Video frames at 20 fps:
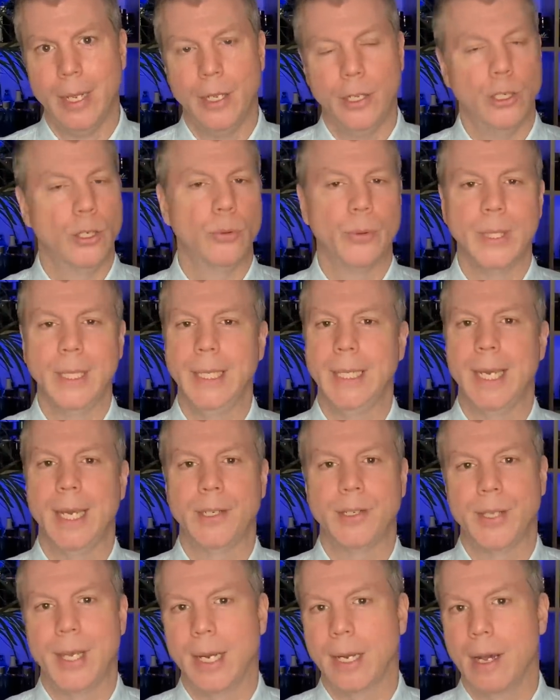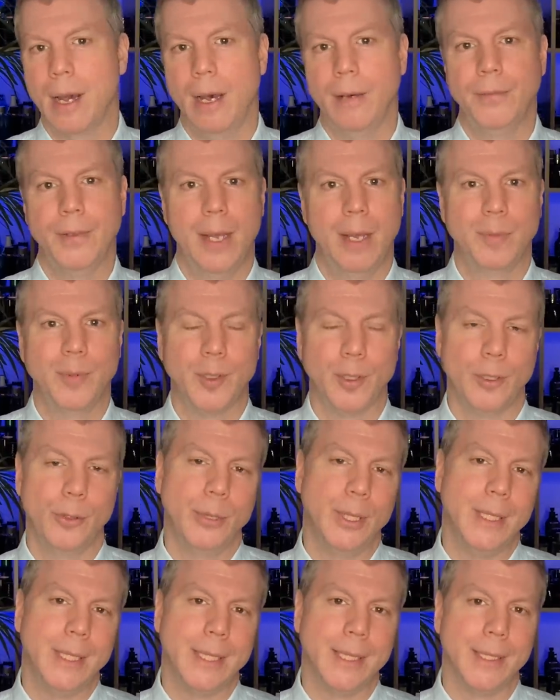You don't really catch that coffee
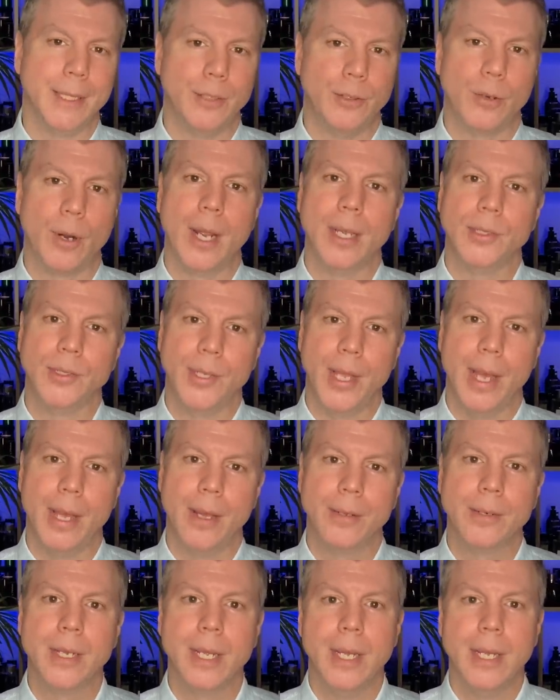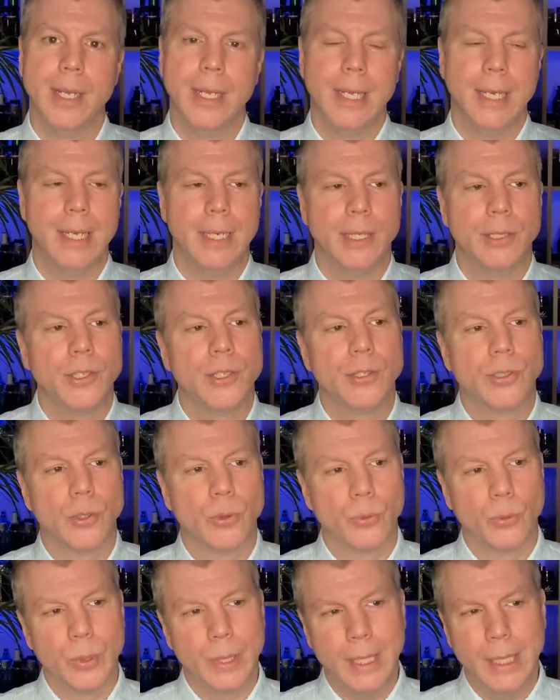absolute until it dries down, and it's just a
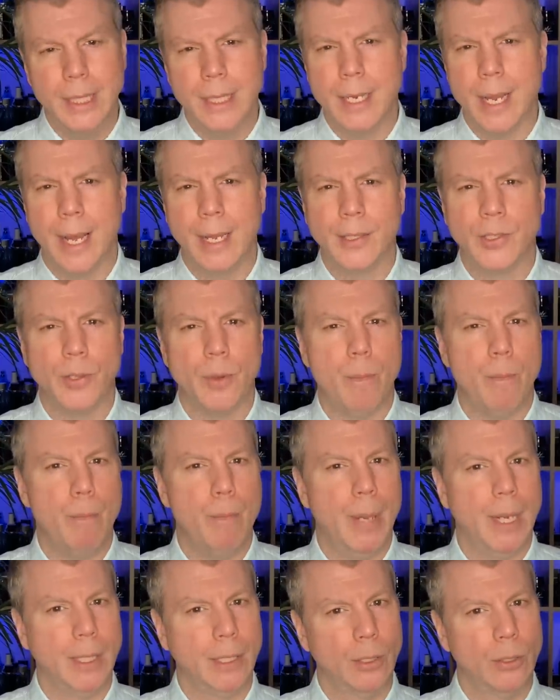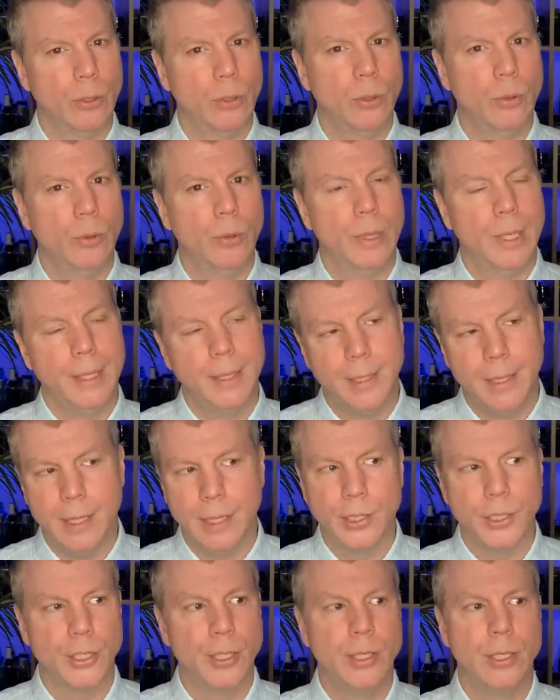really nice mellow
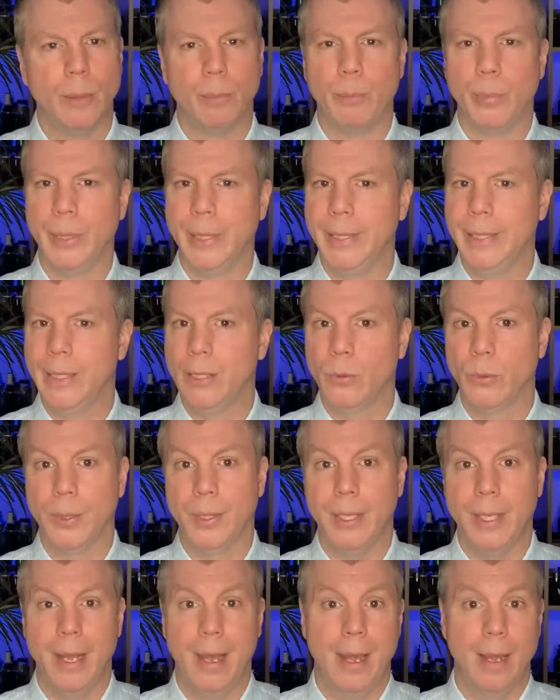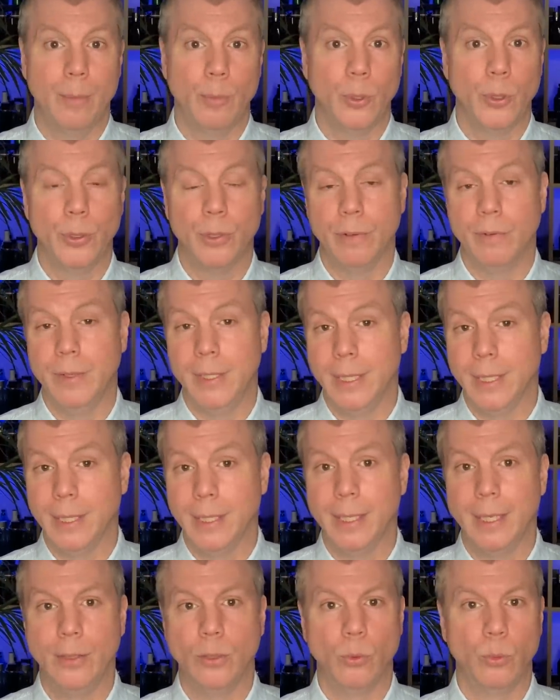addition to blend with the amber, the
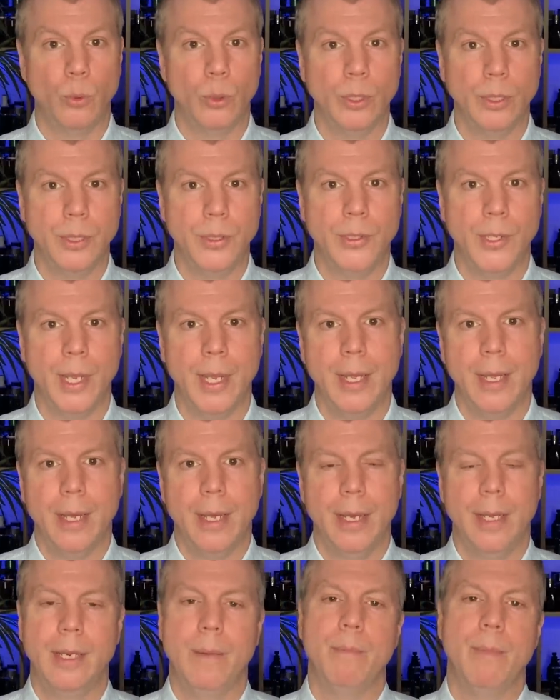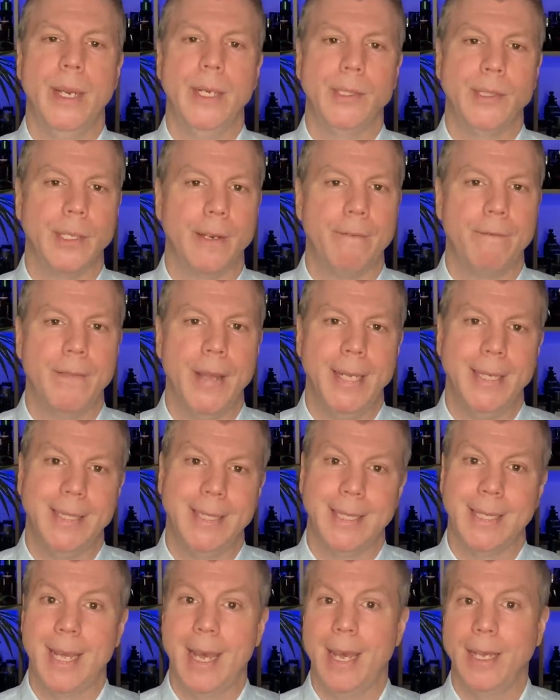vanilla, and the woods, and it makes it a
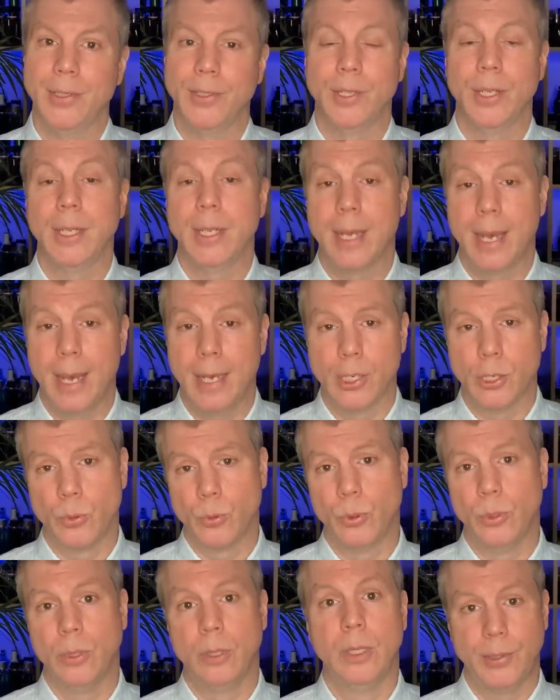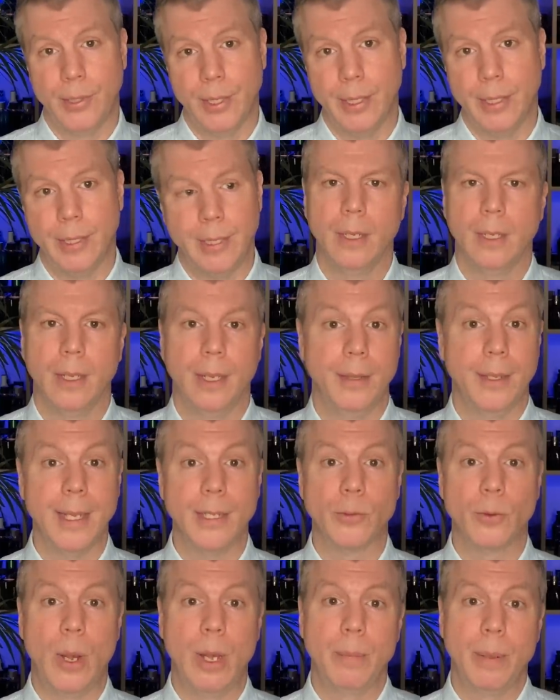fantastic casual scent. And
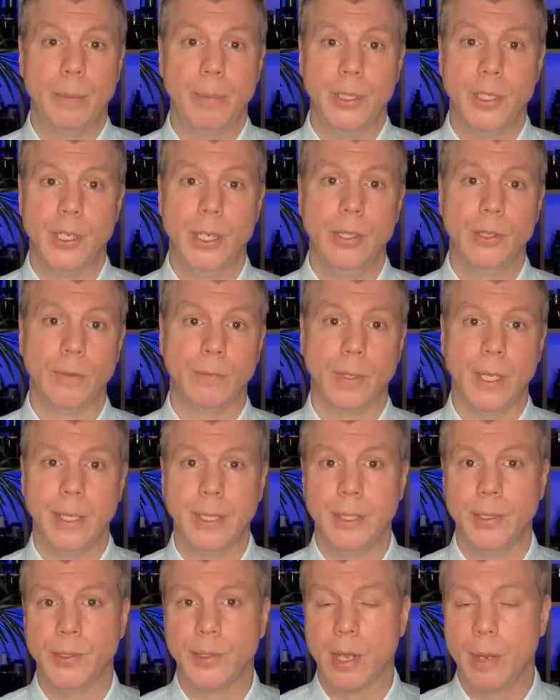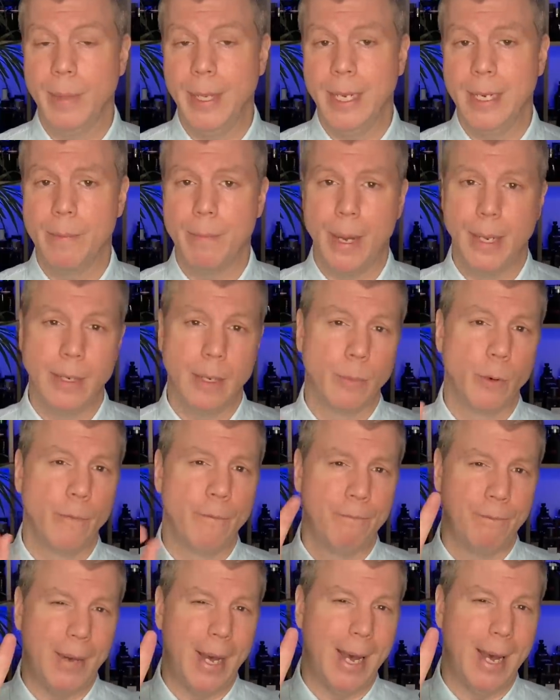that's why Pepe Jeans of London is coming in at my number
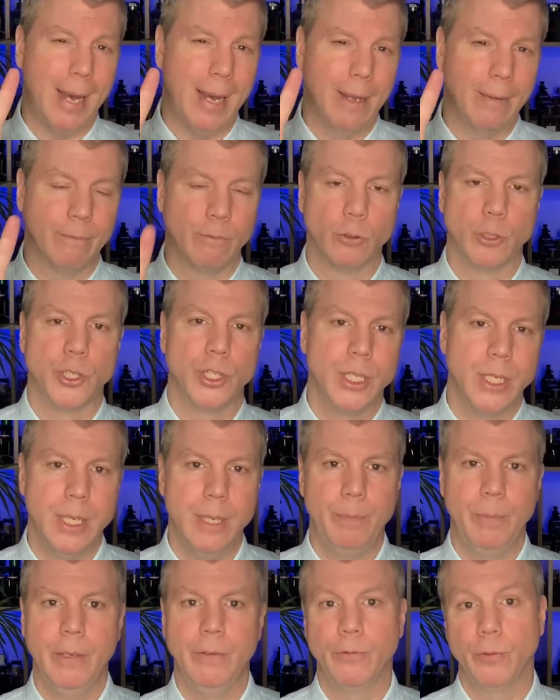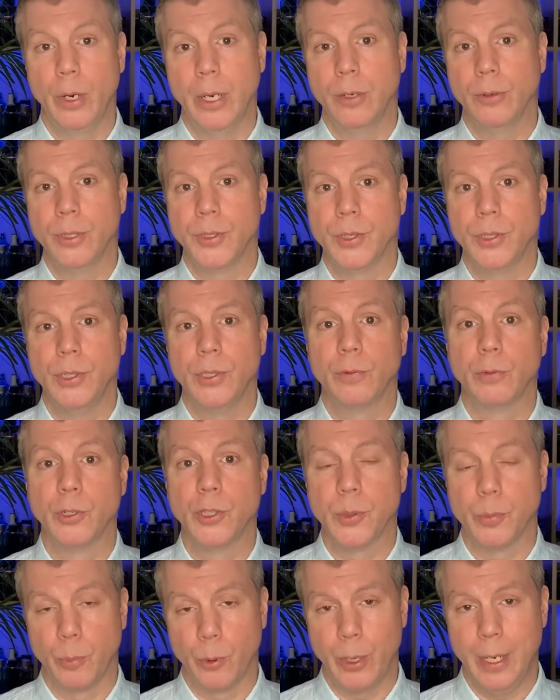5 for cheapy fragrances for
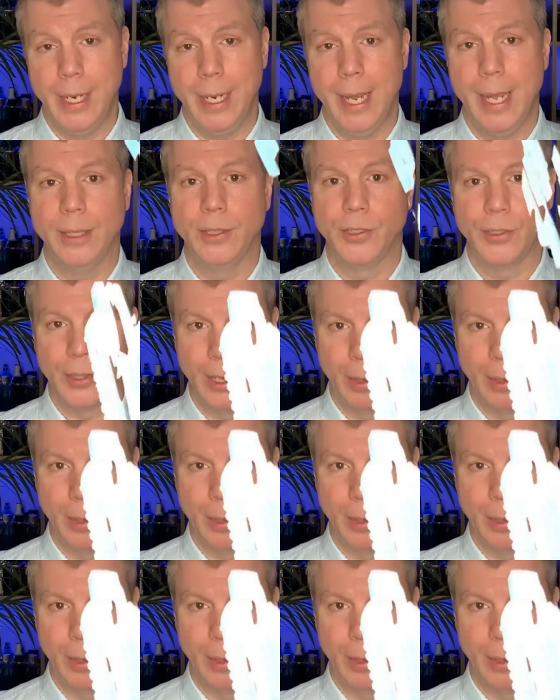spring and